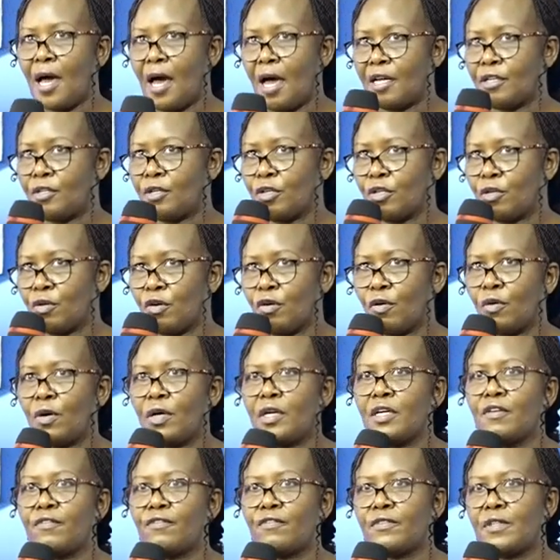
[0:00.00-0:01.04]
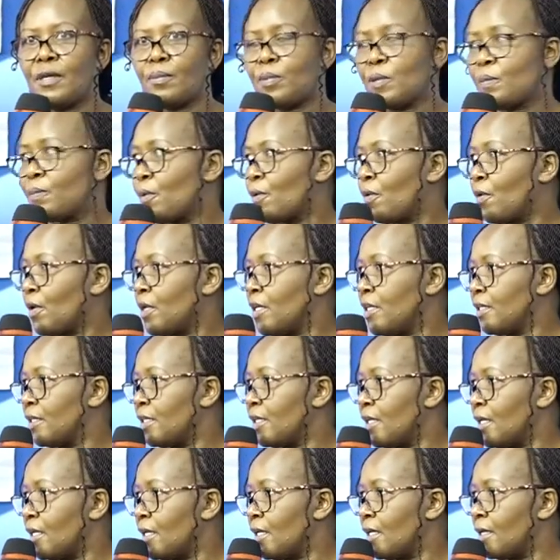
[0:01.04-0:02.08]
I don't know if the people in
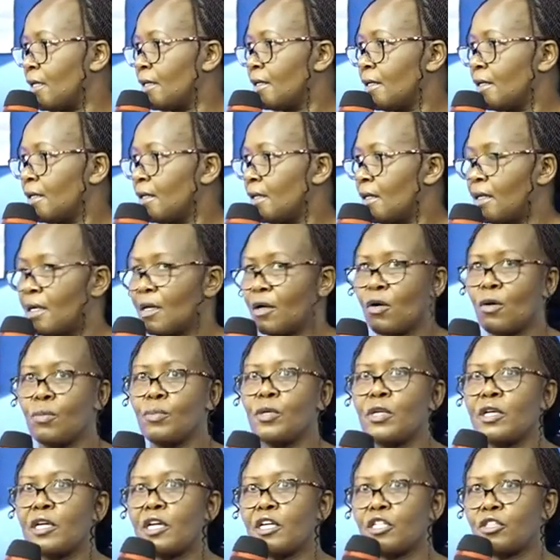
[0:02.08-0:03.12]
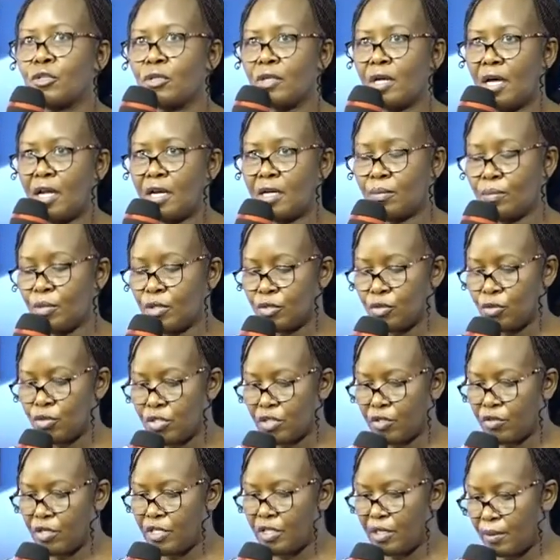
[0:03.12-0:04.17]
the communication are able to
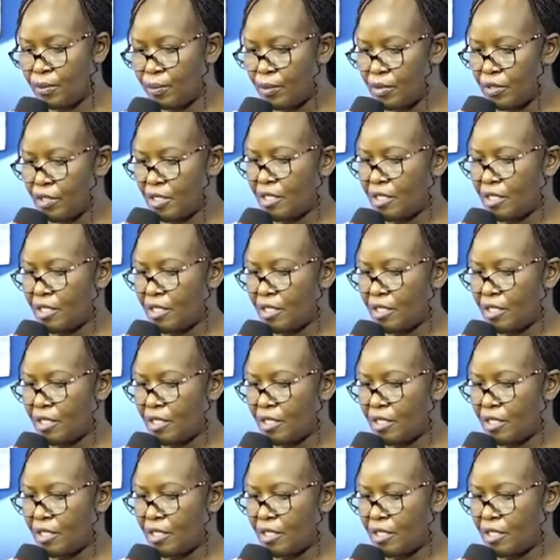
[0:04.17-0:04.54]
screen the